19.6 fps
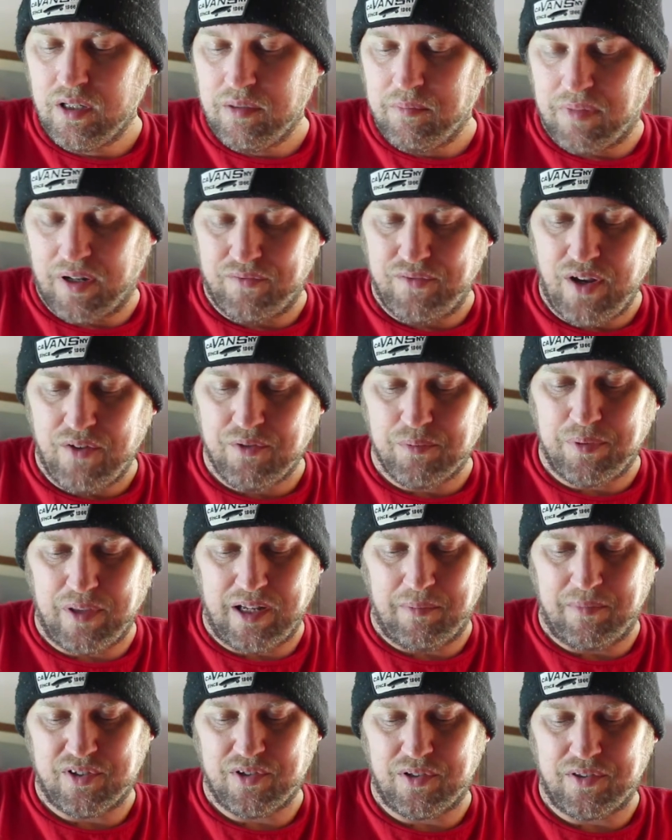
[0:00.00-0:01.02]
but I've never played
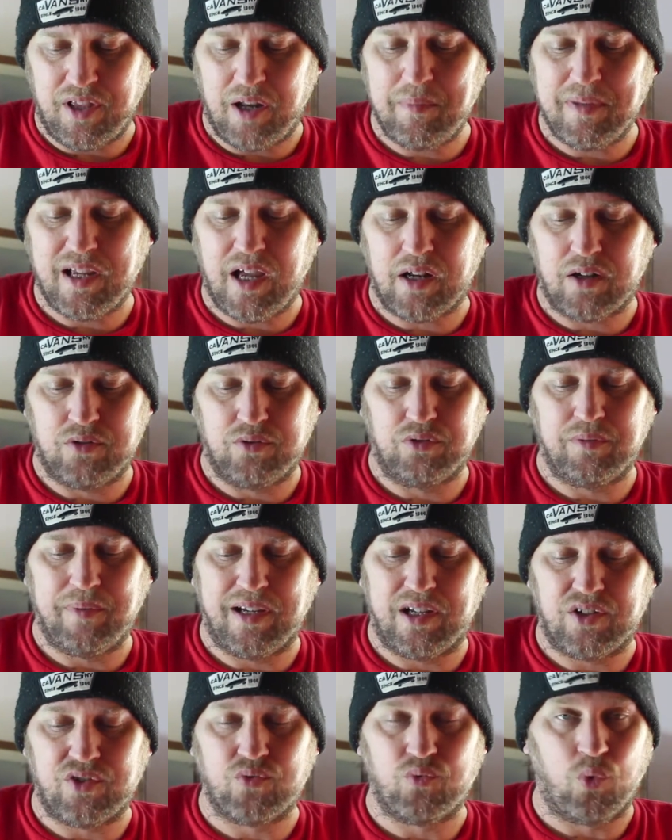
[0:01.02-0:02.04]
them, so I thought it'd be kind of cool to
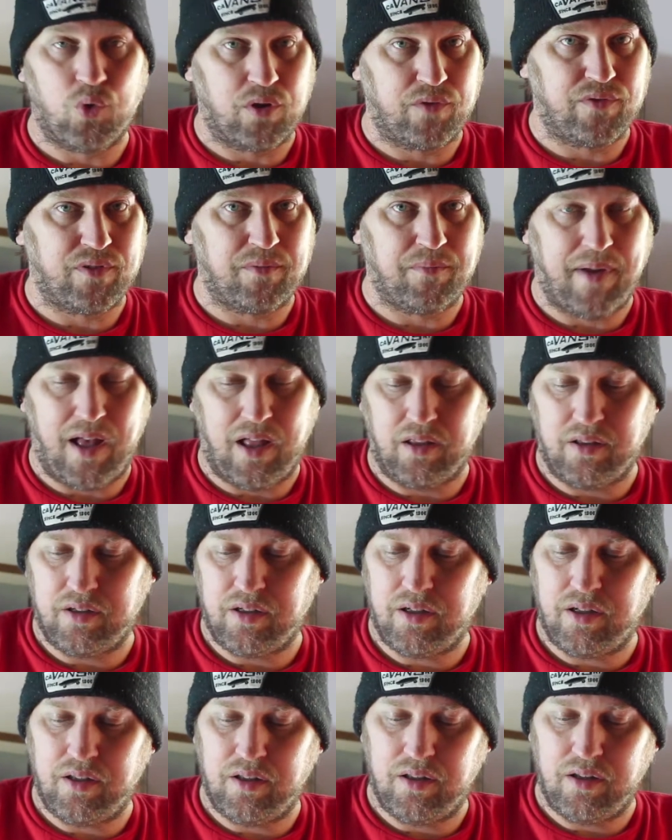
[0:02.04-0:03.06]
make a dwarven
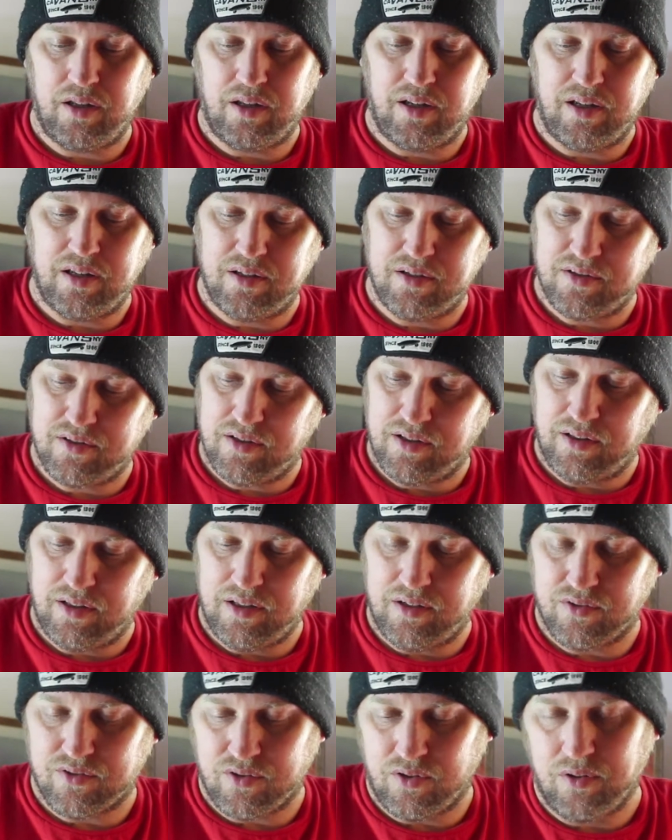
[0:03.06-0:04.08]
paladin, and he is the
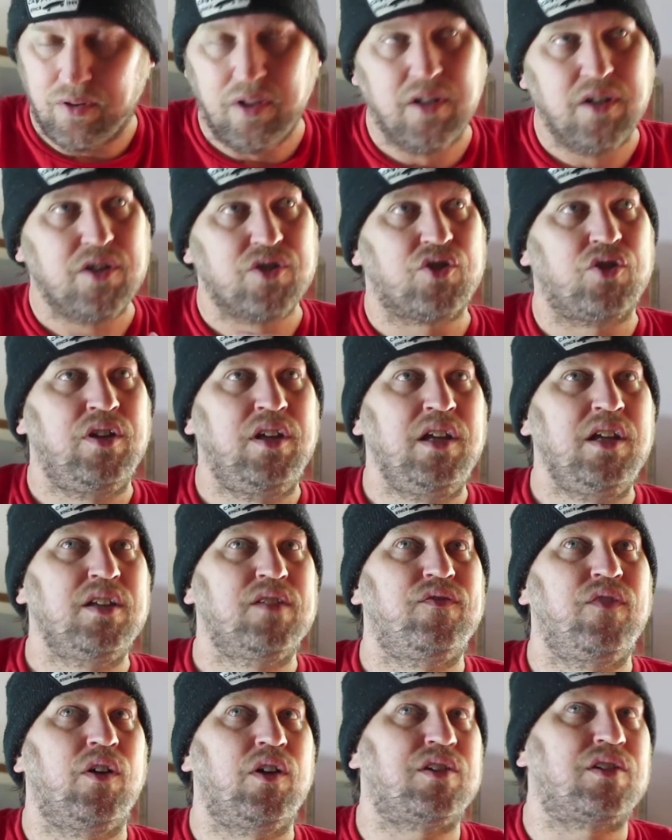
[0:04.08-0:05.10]
leader. So he is
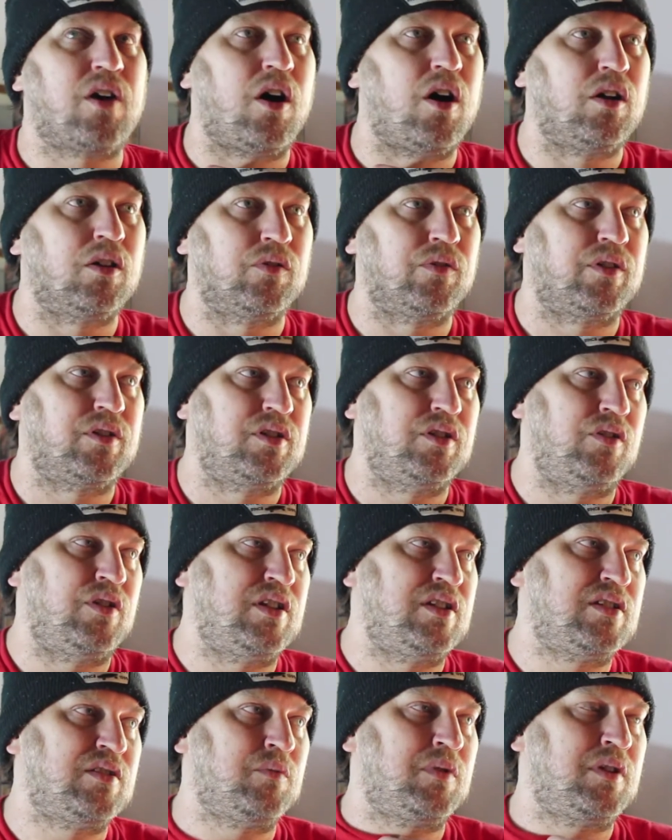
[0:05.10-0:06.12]
very tolerant.
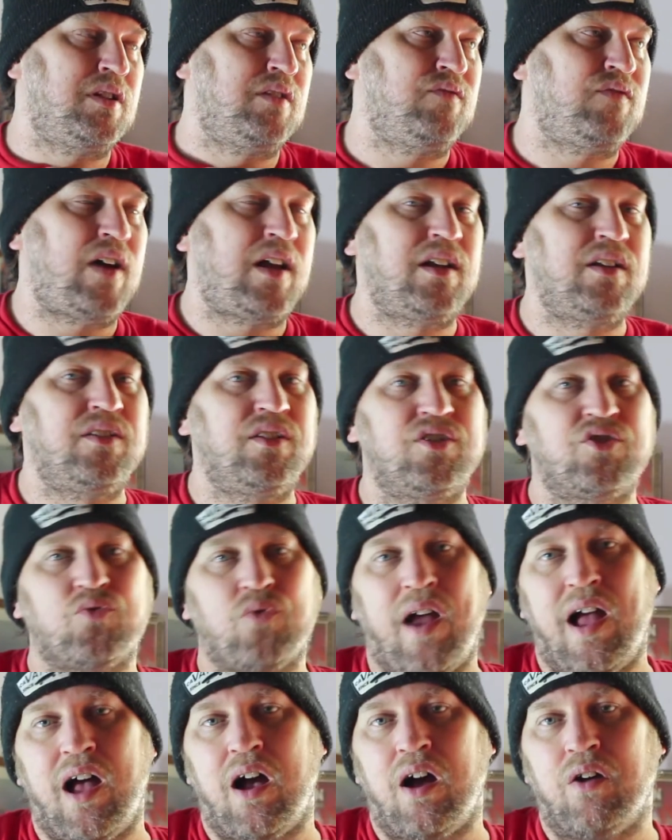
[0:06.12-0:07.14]
He's the one who invited the
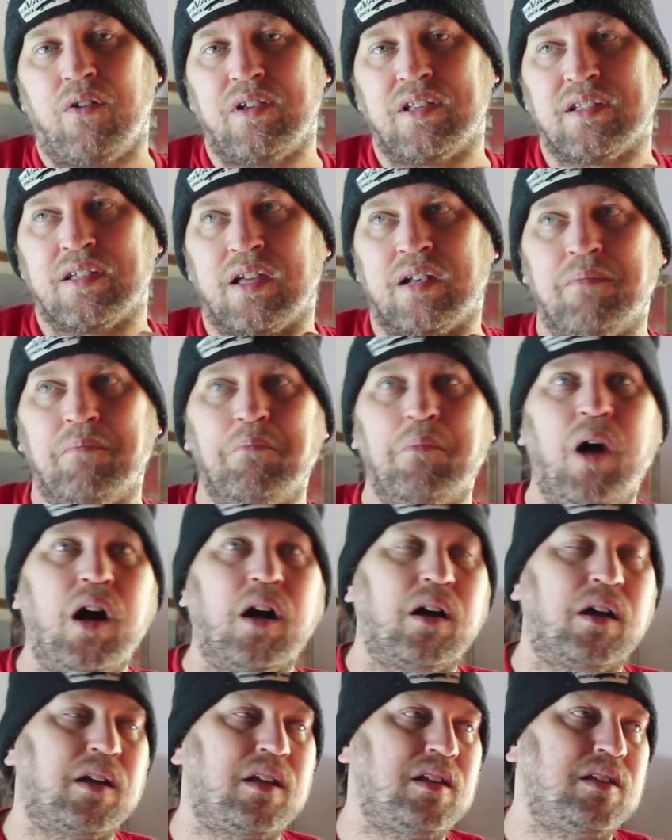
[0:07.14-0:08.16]
drow. He's got a
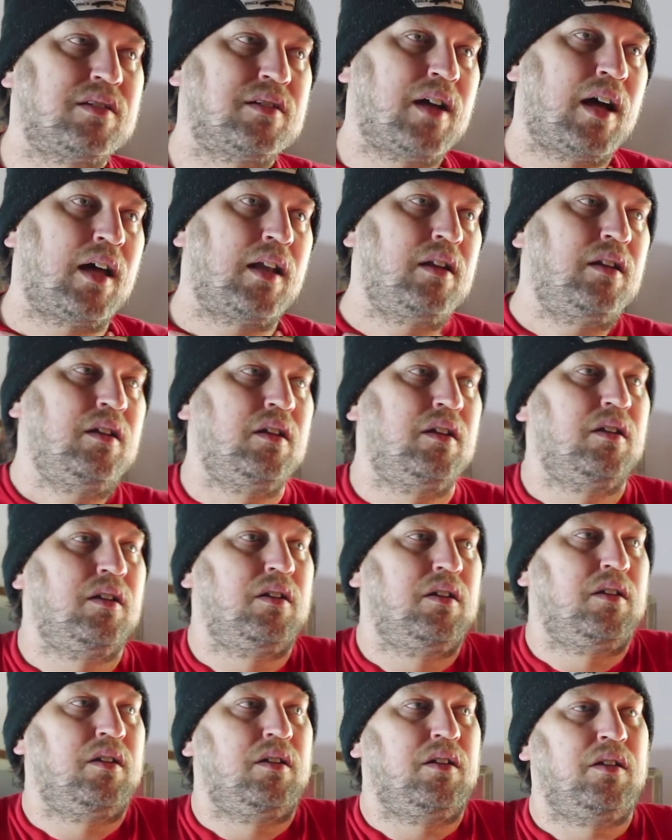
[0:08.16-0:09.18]
monk. He's got,
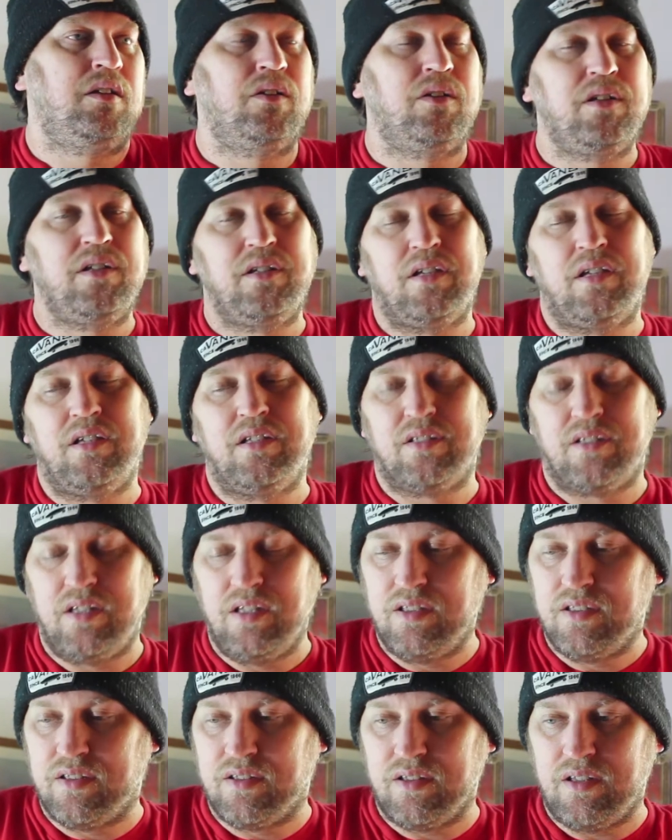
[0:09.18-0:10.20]

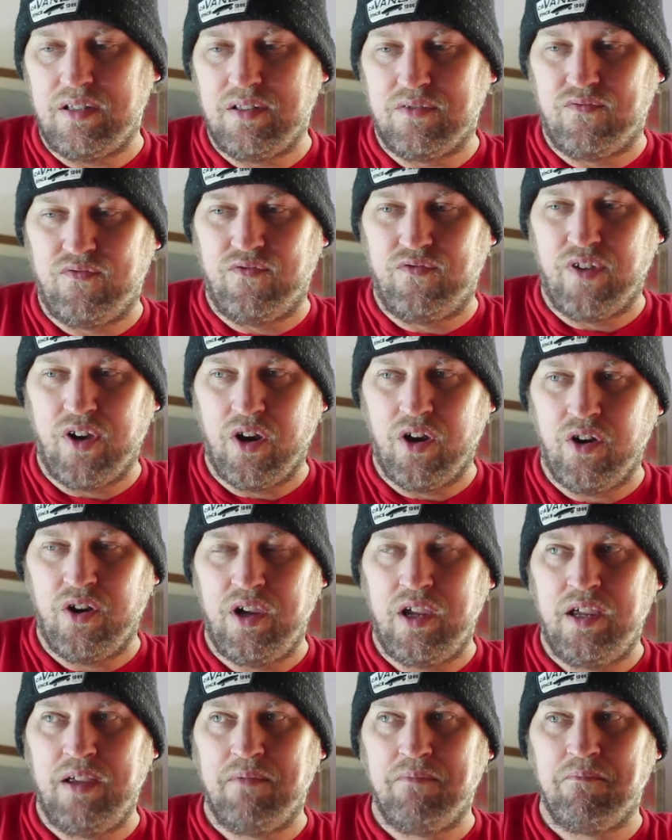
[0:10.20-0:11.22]
he's
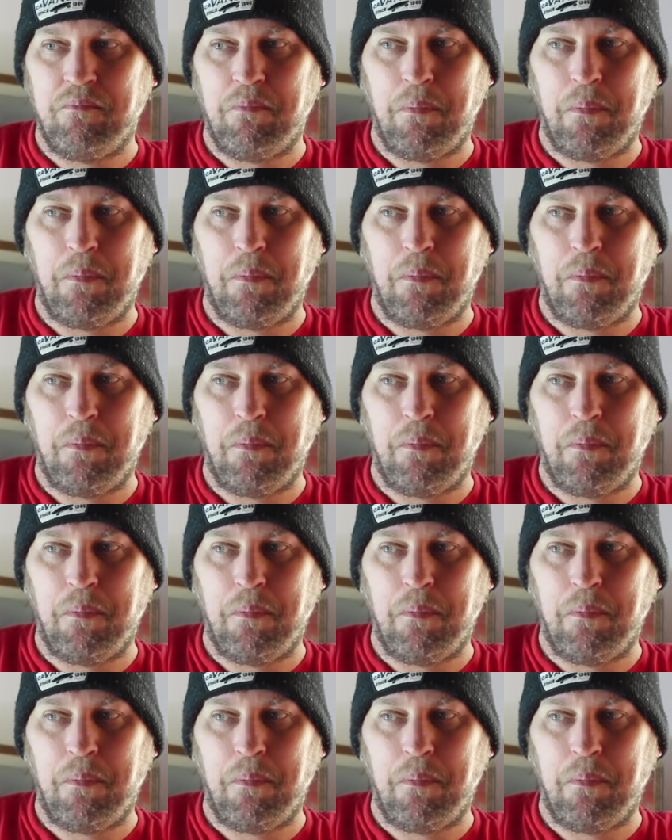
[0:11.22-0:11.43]
very,